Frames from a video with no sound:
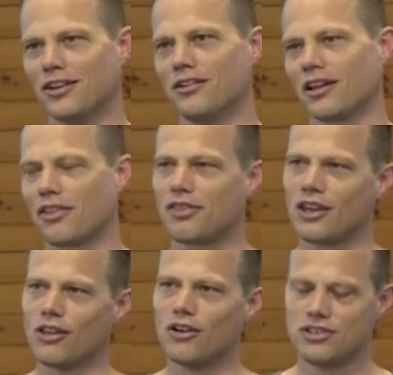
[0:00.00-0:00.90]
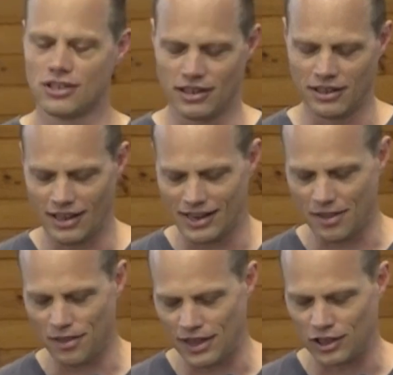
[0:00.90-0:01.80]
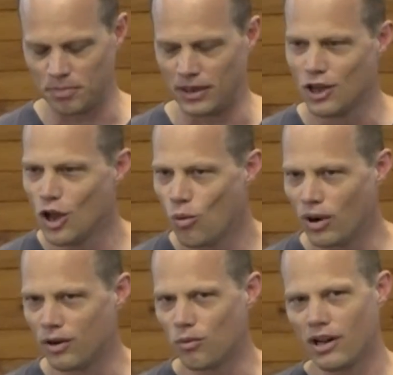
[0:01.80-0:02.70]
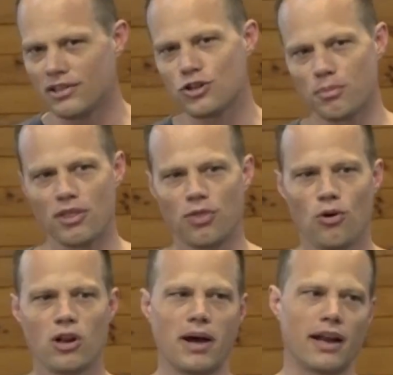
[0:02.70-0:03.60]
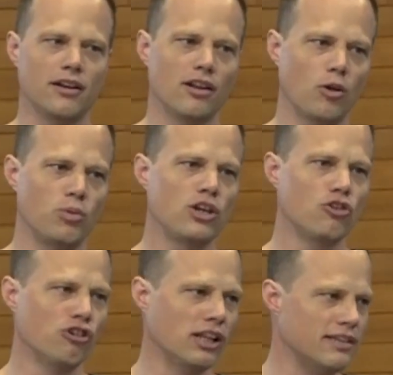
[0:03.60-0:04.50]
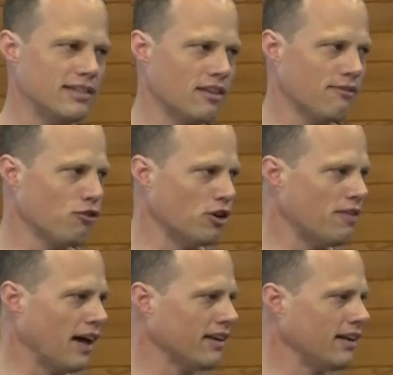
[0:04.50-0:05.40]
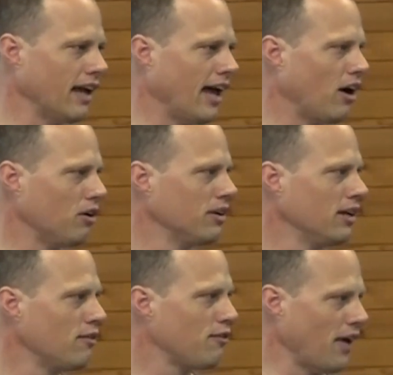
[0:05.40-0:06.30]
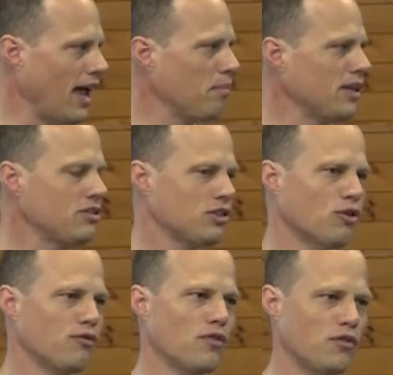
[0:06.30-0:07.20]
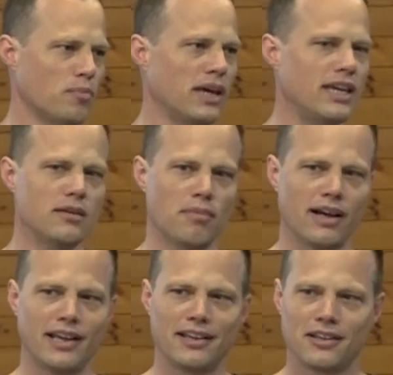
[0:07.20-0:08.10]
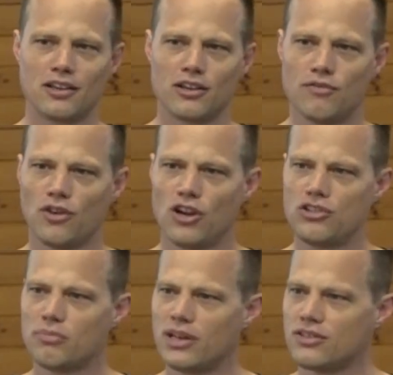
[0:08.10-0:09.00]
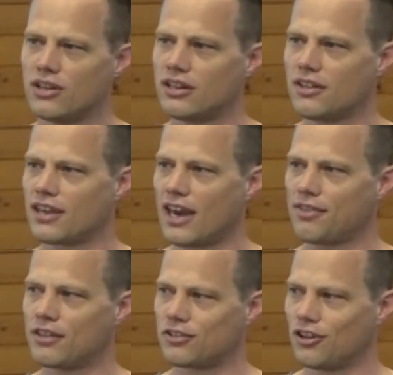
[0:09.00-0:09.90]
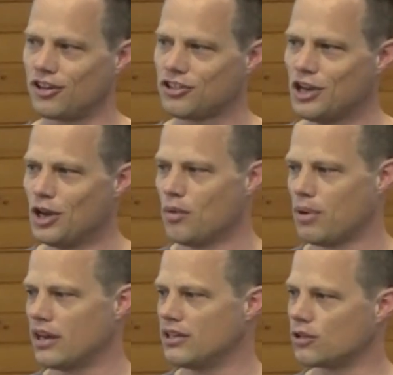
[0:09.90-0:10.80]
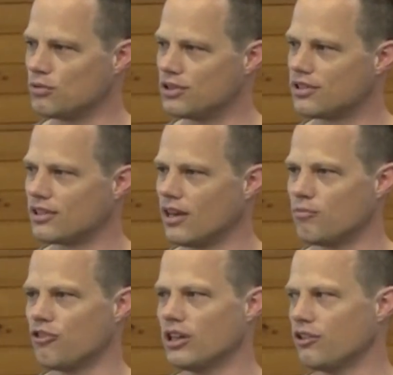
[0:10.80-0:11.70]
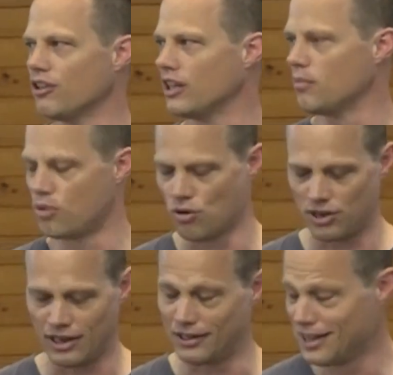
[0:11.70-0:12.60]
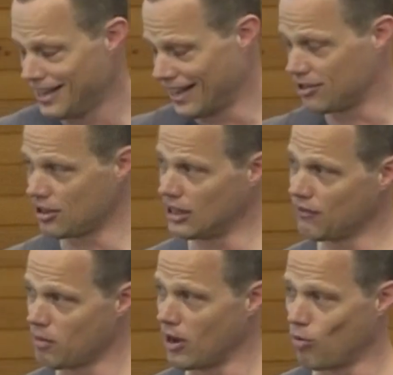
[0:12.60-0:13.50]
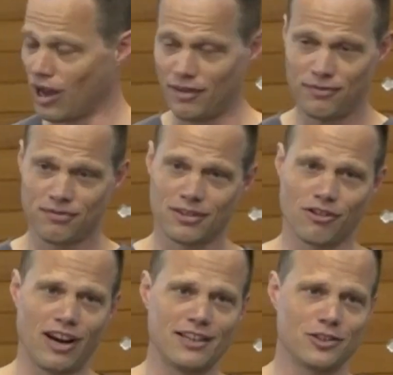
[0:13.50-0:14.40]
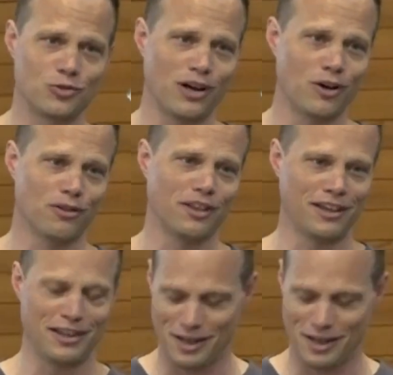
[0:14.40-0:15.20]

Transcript: like a theologian and other things. But when I stopped and thought about it, like we can really see the fruit of that in our families. So for me, in my conversion, my journey to the Catholic Church, Benedict was really, really important. And certainly for my wife, Grace, as well, that